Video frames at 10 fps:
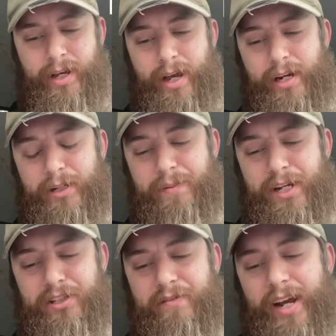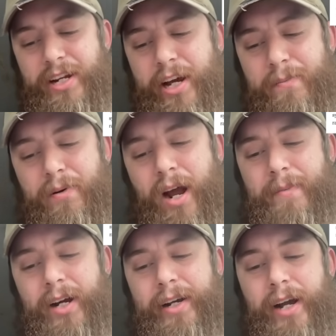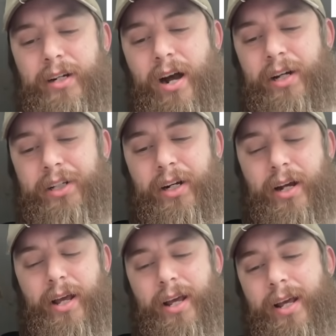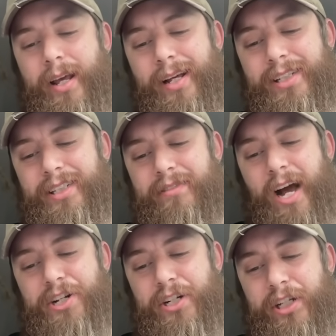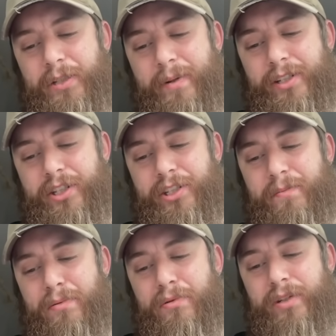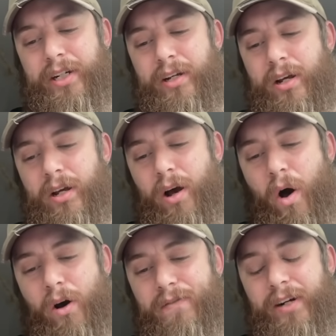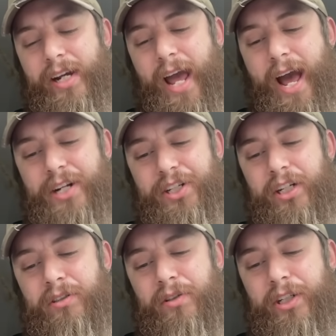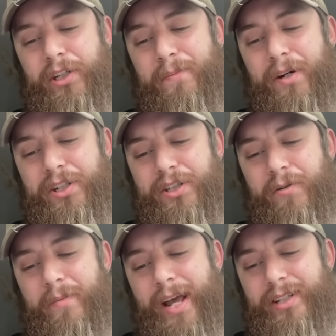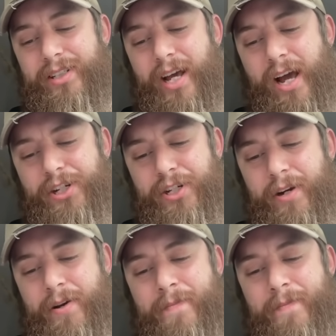And in Pennsylvania, a primary care doctor is slashing expenses and pulling all of her cash, including her personal bank stash,